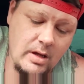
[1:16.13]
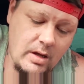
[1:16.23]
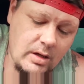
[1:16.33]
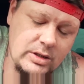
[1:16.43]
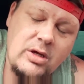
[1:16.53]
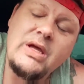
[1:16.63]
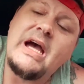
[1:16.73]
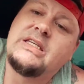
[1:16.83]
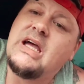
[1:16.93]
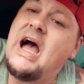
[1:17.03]
So
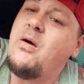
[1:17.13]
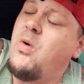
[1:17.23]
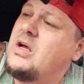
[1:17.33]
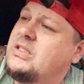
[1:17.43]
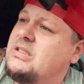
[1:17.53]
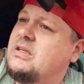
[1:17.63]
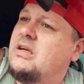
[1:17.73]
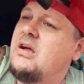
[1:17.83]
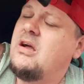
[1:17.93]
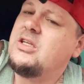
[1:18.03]
yes, I was
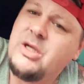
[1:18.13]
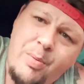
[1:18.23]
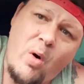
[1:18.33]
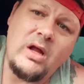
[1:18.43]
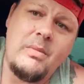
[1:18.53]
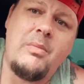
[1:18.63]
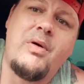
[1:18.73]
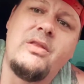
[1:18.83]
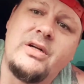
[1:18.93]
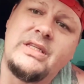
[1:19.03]
supporting my
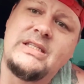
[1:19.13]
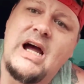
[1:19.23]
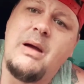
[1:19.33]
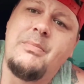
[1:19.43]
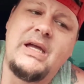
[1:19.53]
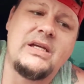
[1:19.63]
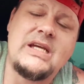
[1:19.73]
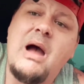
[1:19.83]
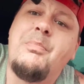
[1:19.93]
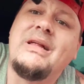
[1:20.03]
brother at the time because
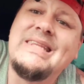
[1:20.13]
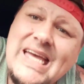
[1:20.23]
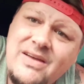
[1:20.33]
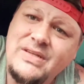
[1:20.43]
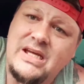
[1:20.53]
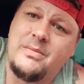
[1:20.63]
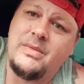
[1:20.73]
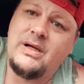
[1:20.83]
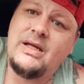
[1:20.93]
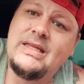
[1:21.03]
I believed him.
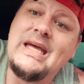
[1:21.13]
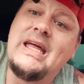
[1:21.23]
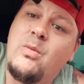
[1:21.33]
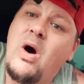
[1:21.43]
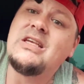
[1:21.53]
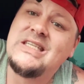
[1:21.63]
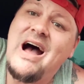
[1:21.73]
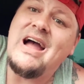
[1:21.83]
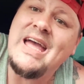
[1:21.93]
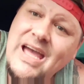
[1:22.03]
It was
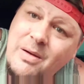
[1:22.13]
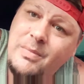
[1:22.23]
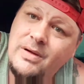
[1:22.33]
not him.